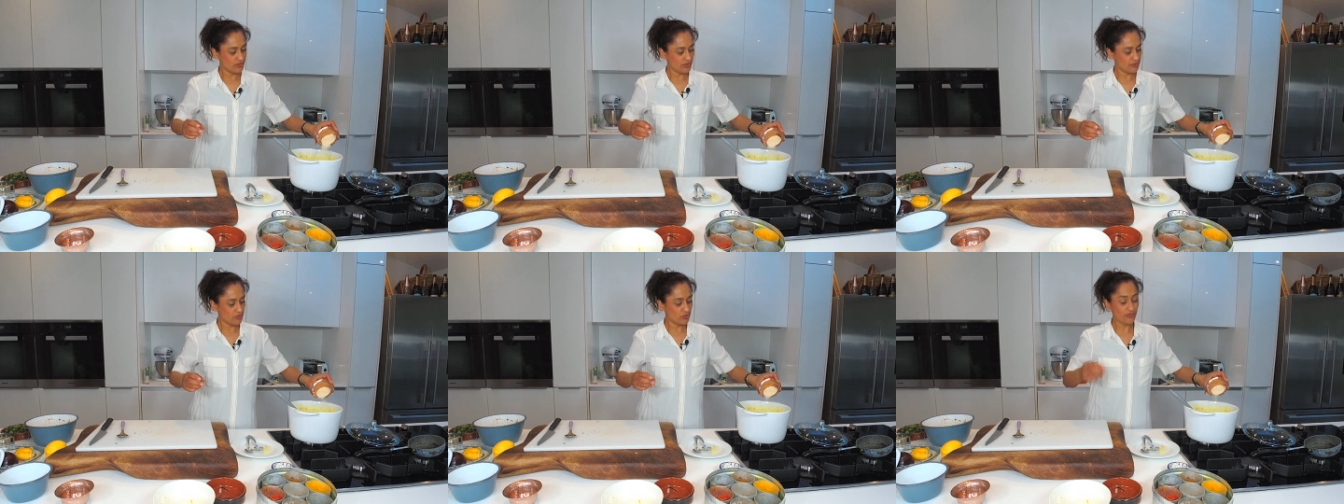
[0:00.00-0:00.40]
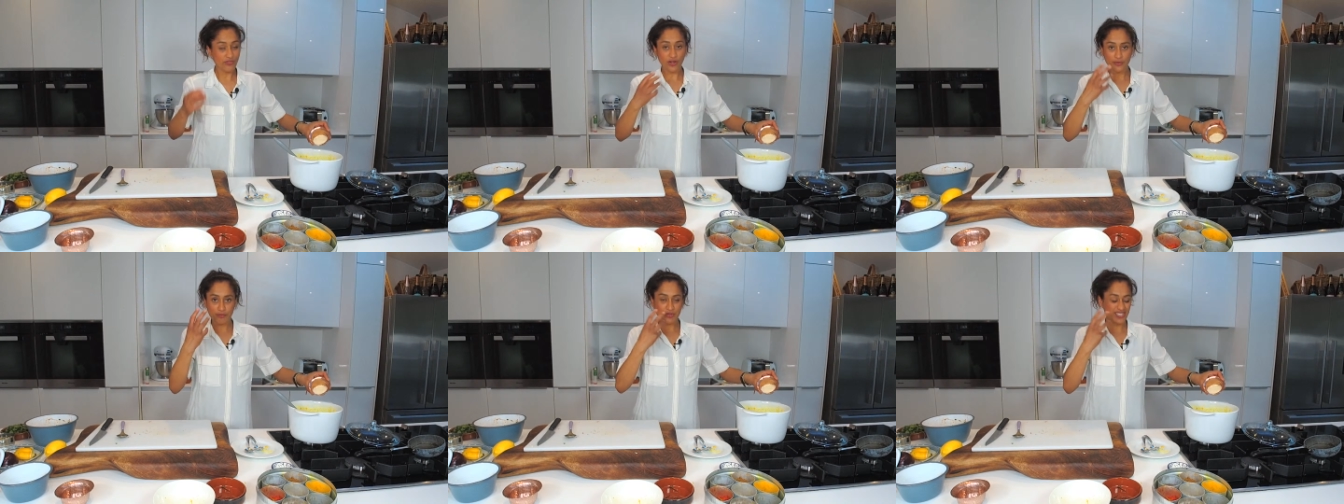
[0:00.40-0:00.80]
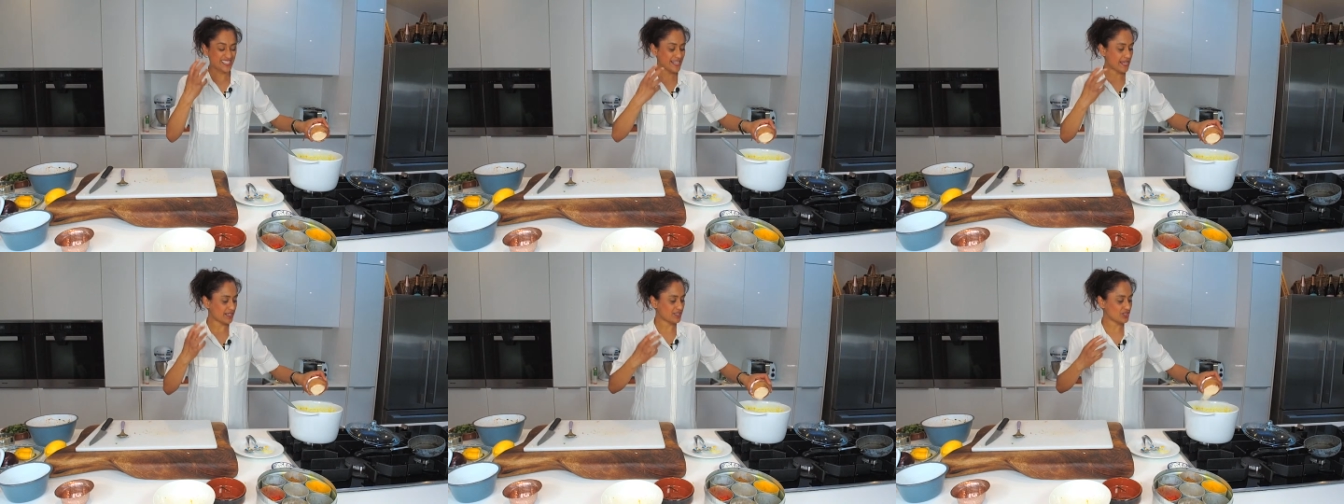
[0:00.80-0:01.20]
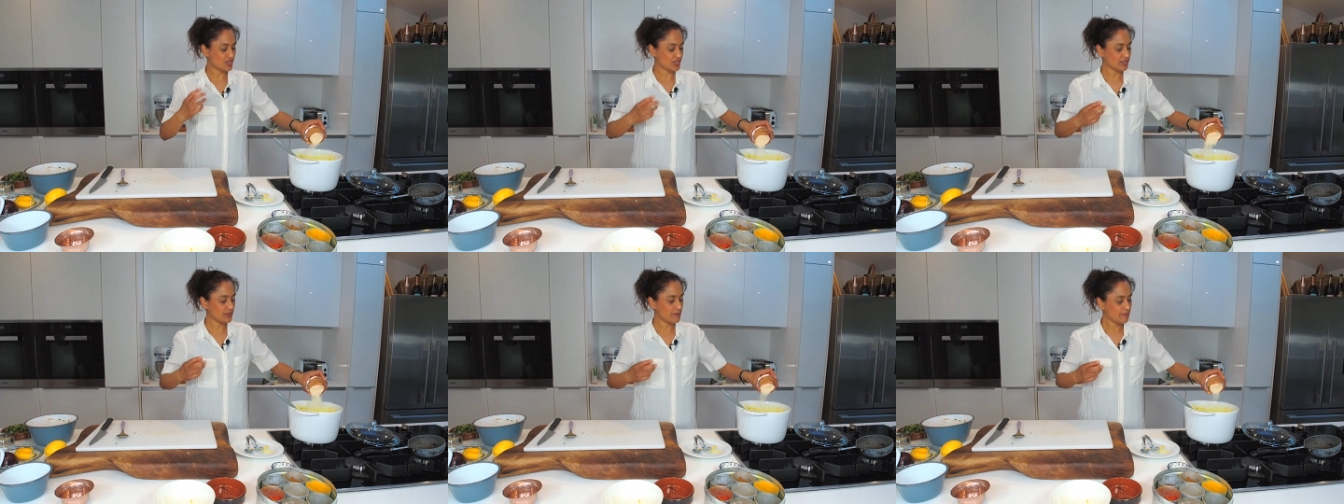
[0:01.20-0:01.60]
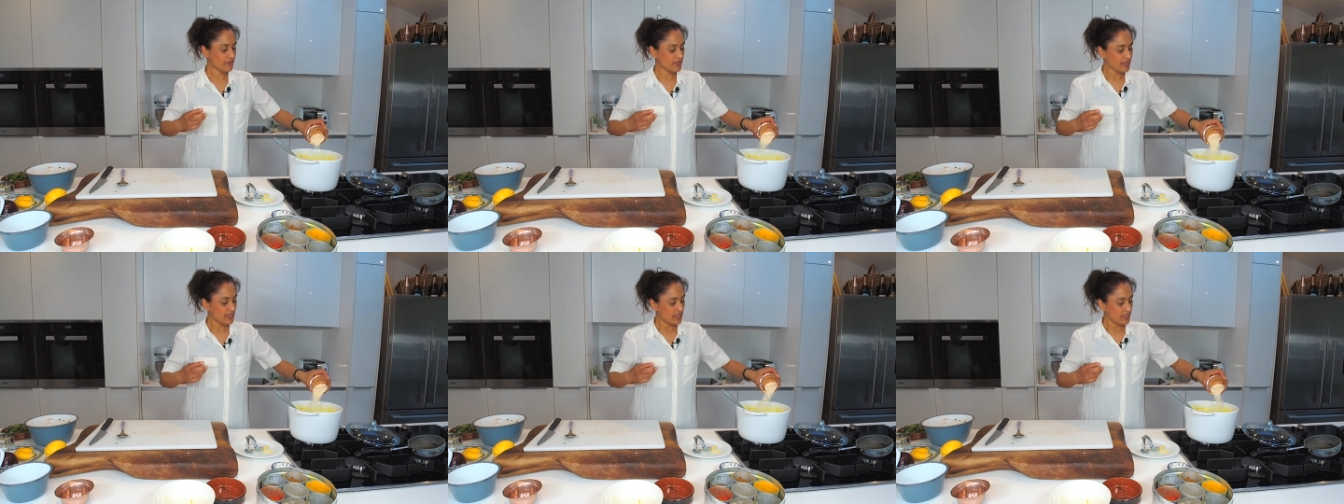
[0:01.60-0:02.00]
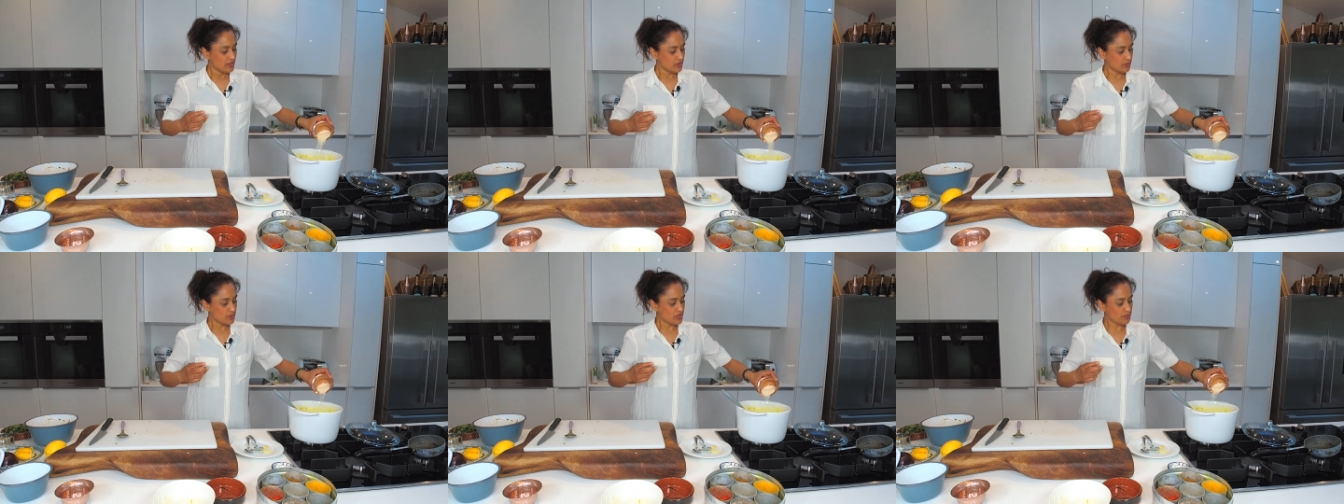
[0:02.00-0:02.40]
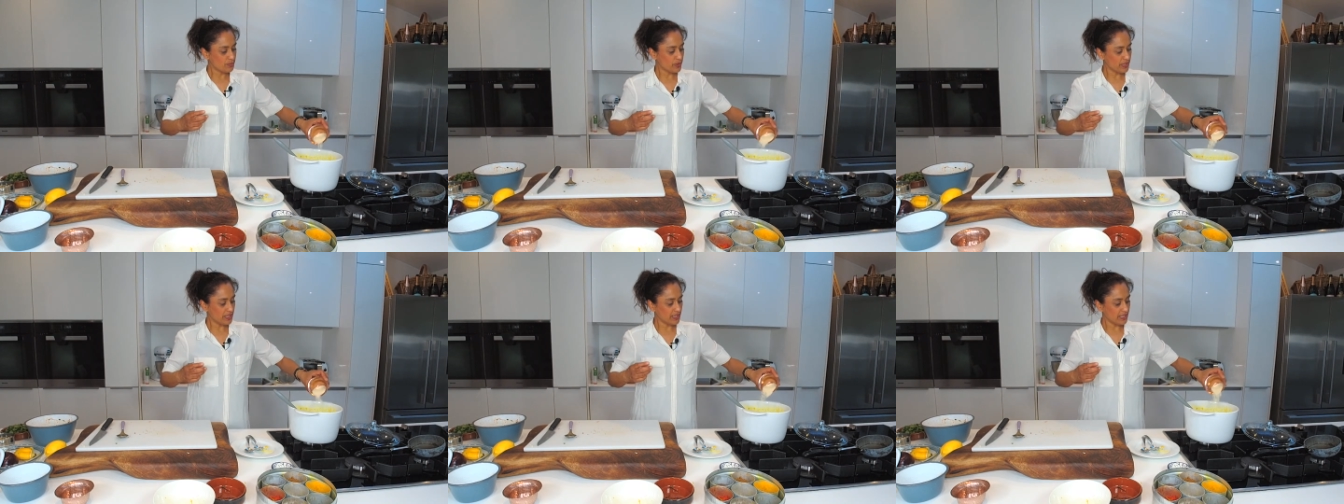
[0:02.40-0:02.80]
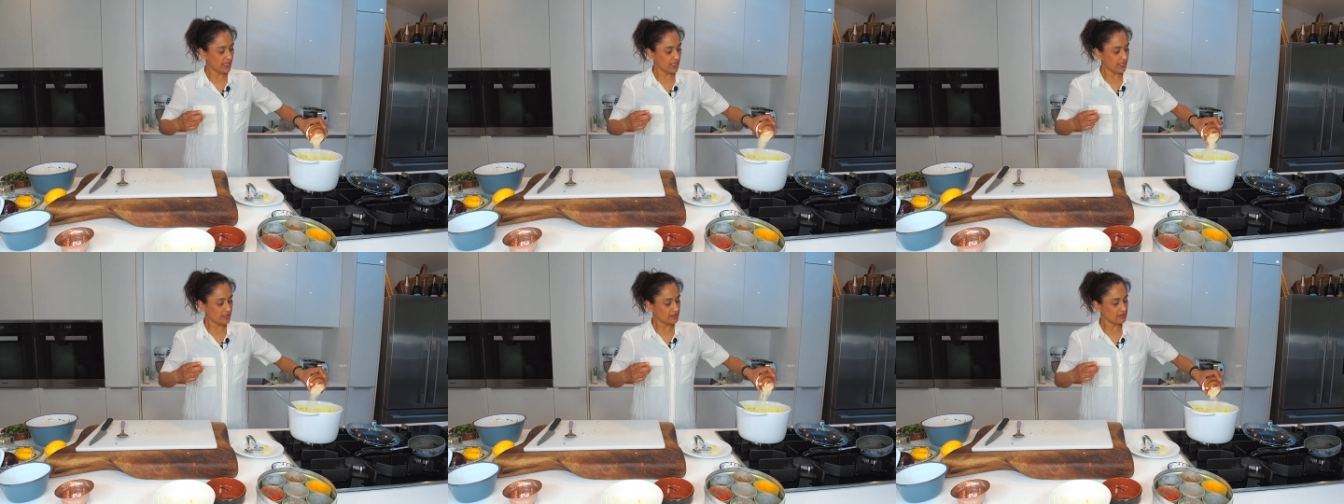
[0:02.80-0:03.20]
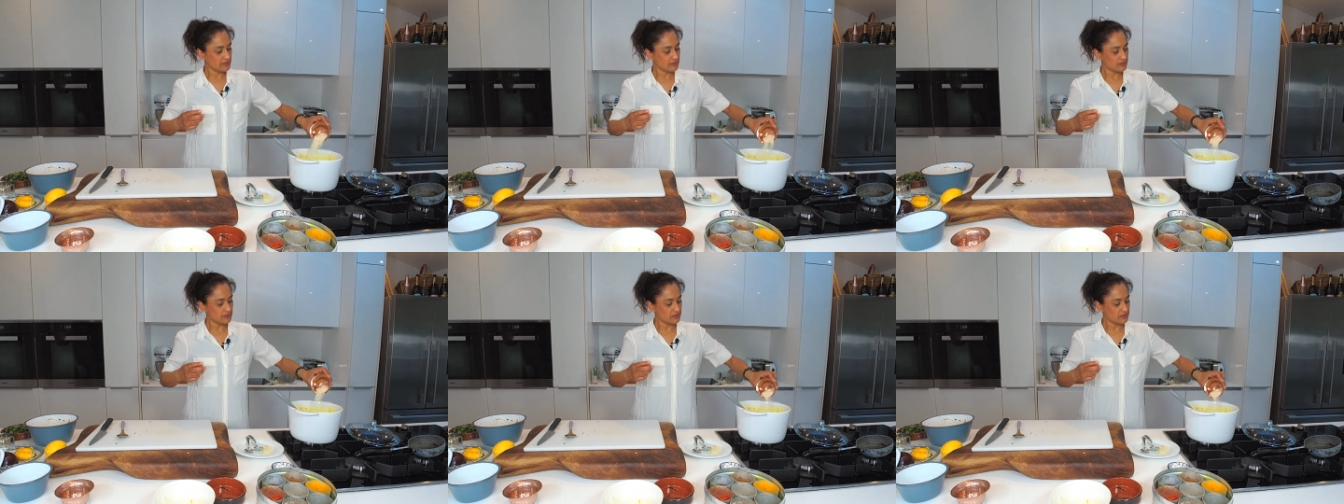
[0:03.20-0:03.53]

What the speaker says: them, or fibrous texture. So I'm just putting in